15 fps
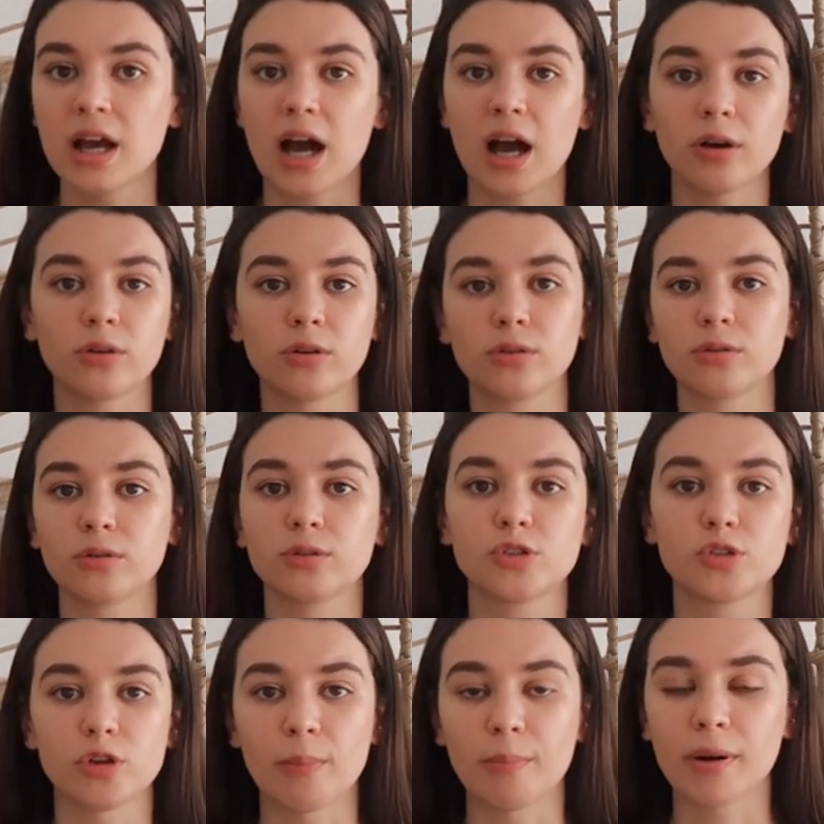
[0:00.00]
How
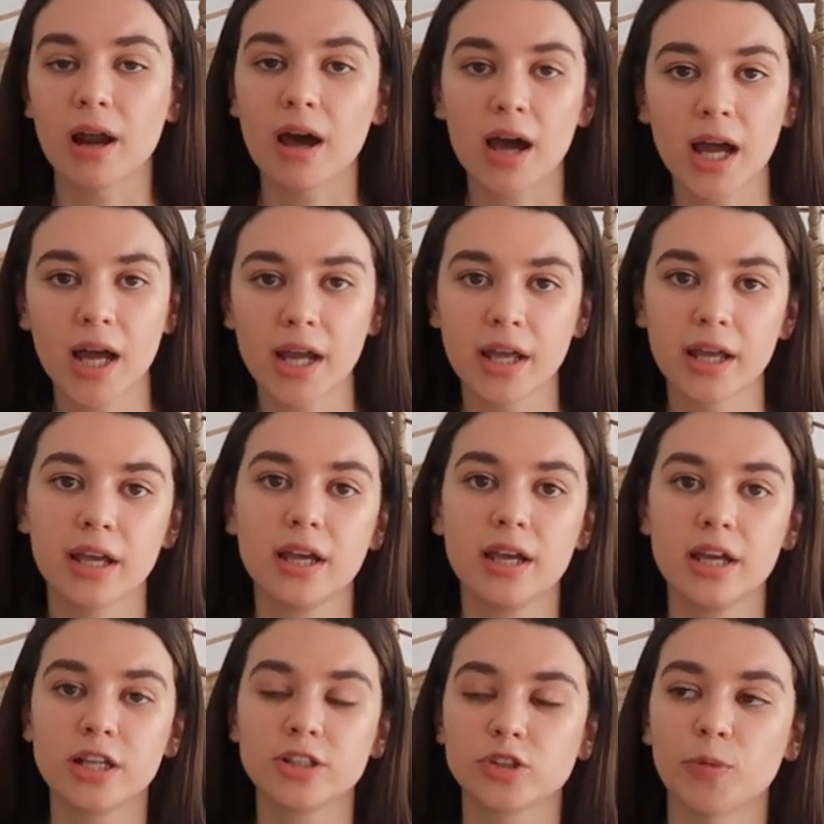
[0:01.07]
could you apply?
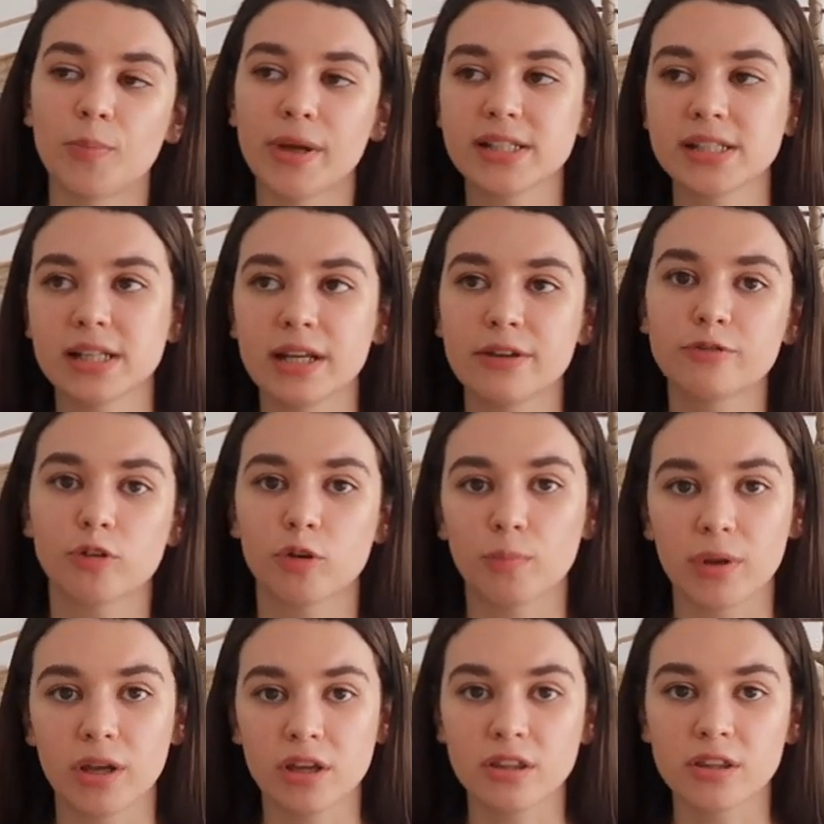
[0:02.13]
So basically for
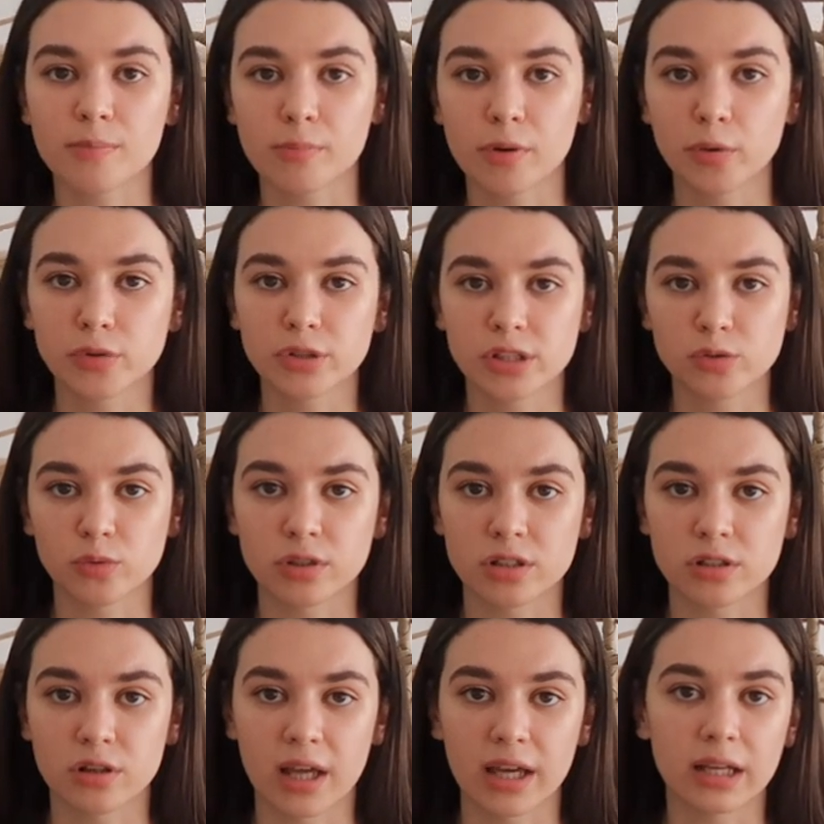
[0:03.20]
me, the process
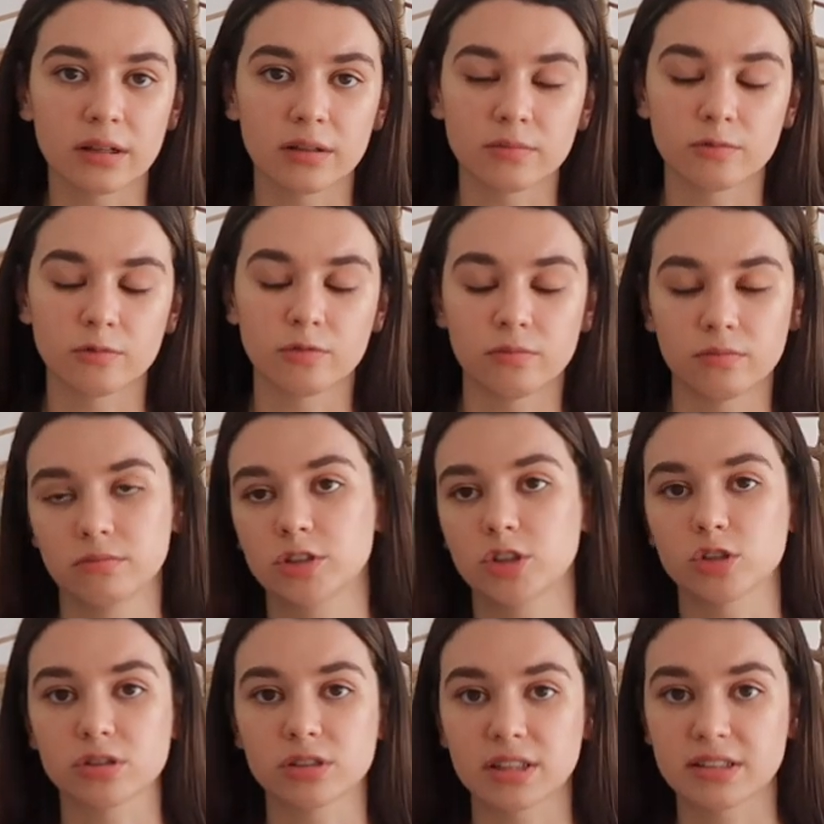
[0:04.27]
was like
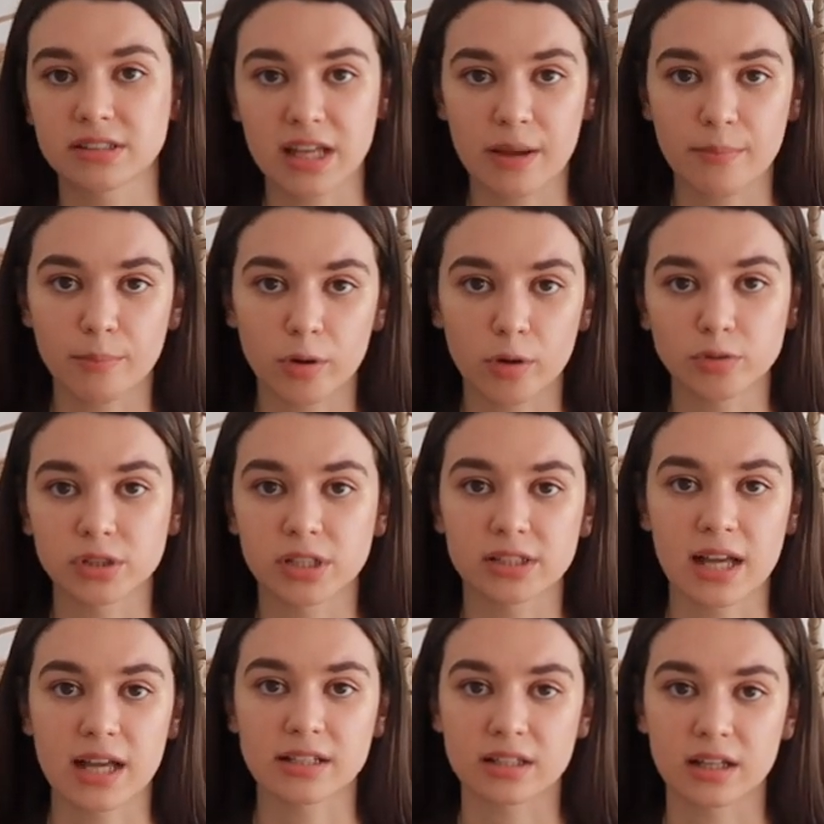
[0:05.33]
just the same process
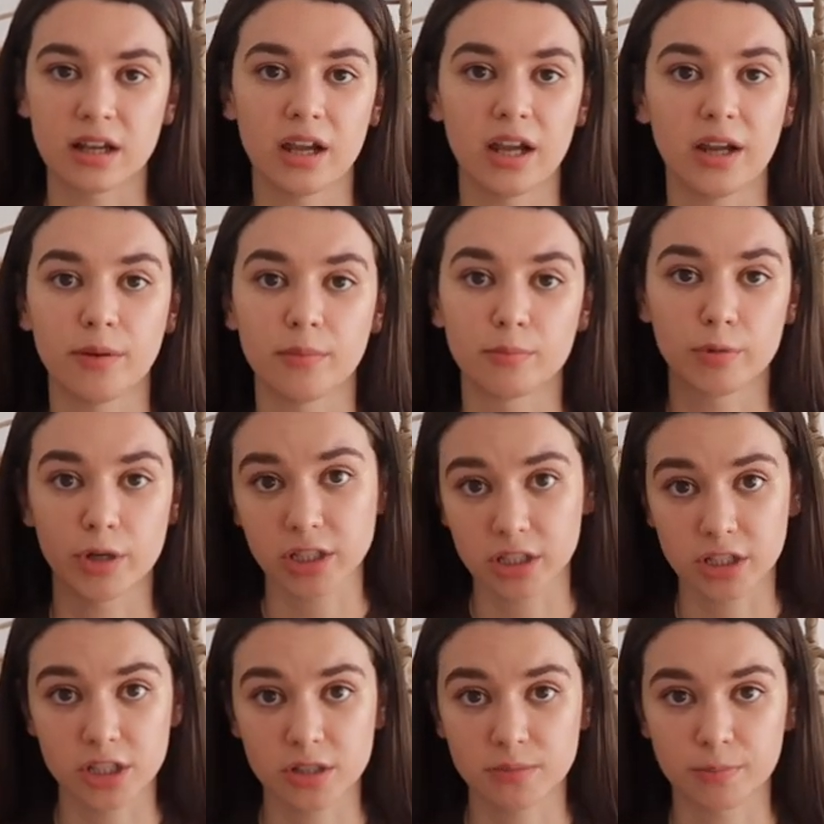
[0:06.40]
as a
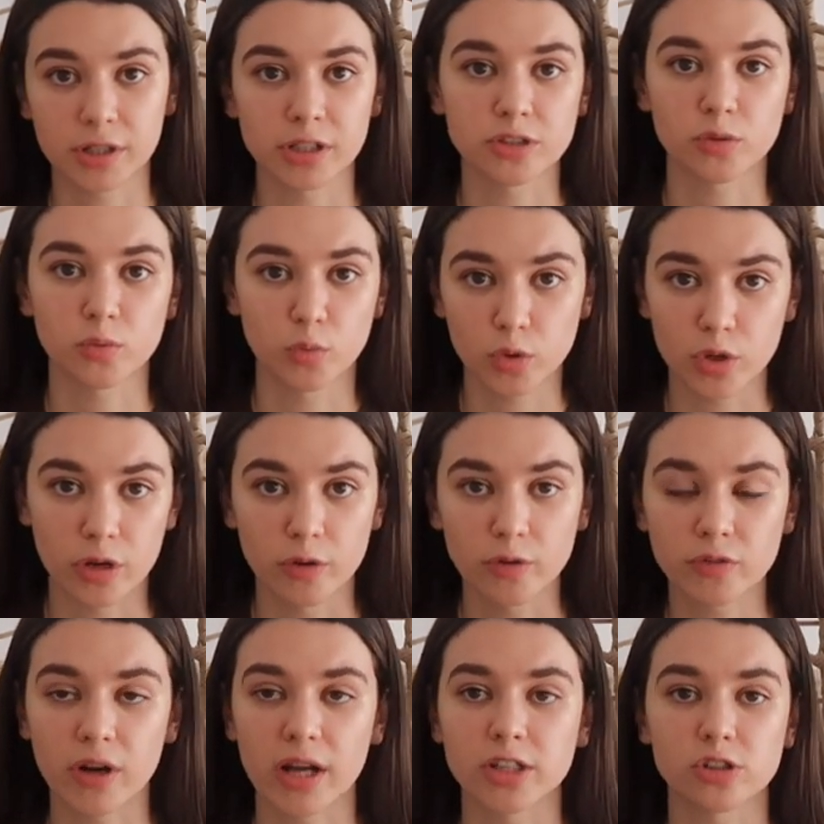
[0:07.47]
British person would
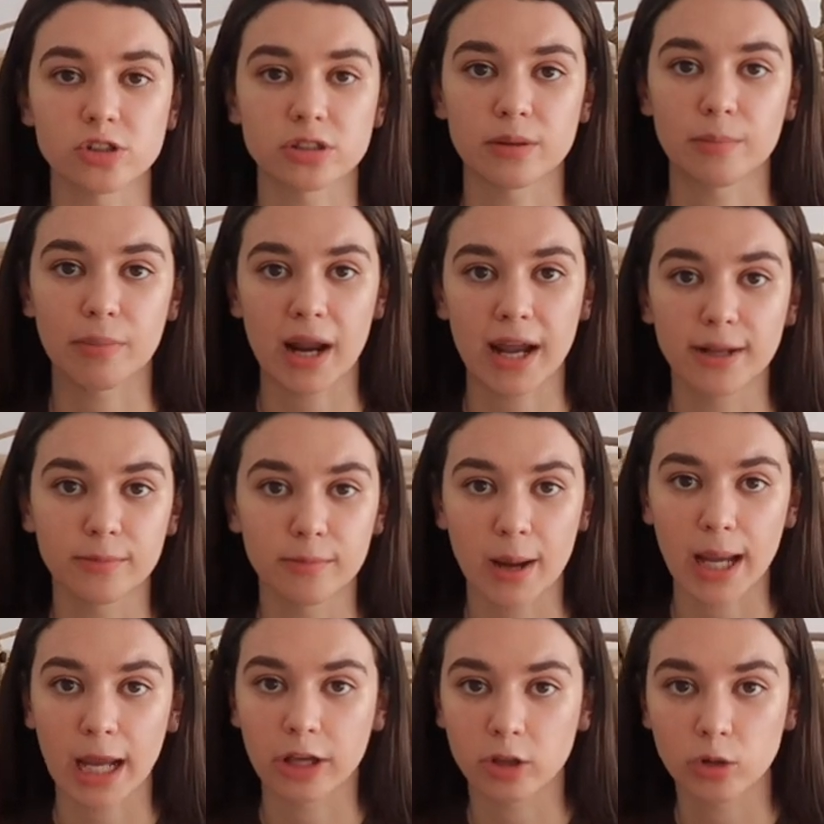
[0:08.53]
have. I just applied
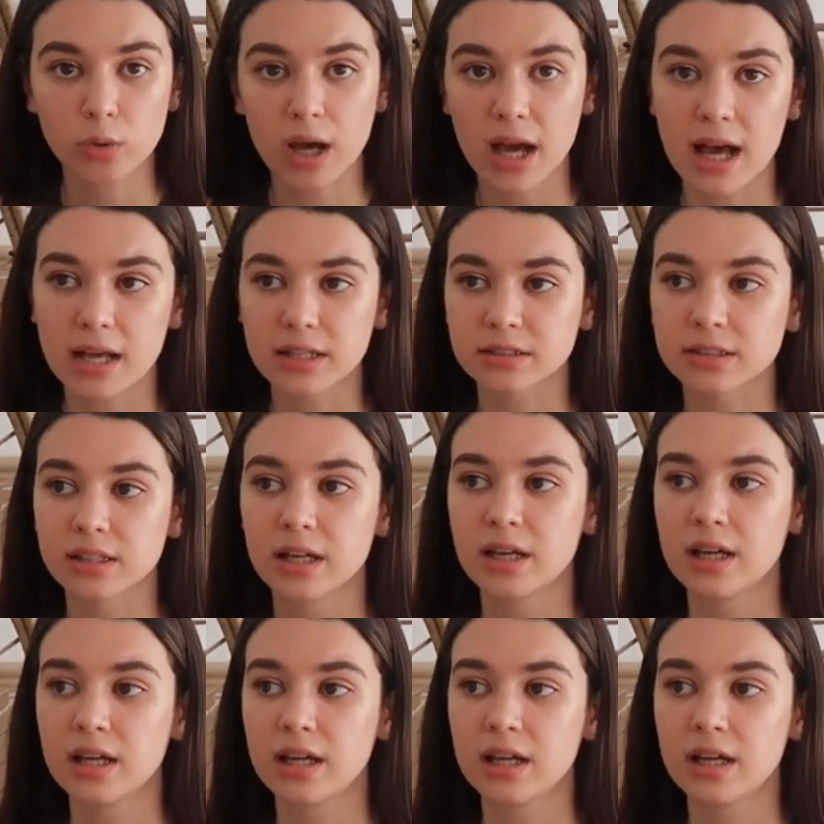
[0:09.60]
via UCAS,